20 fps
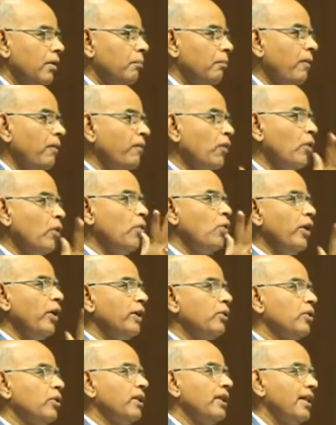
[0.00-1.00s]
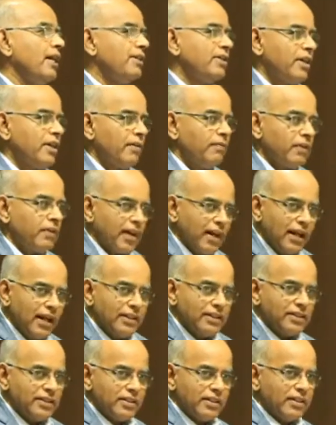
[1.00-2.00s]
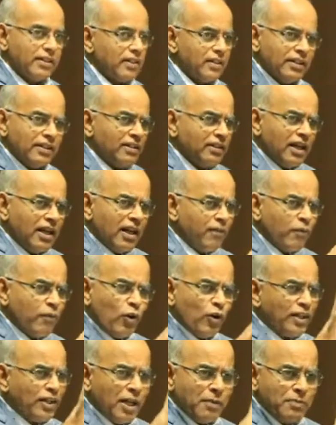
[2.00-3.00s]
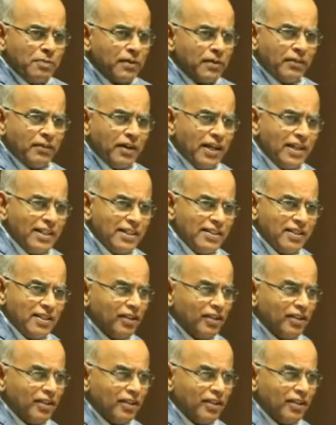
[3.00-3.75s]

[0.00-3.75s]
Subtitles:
before going to the nature of trials, there are 4 types of trials.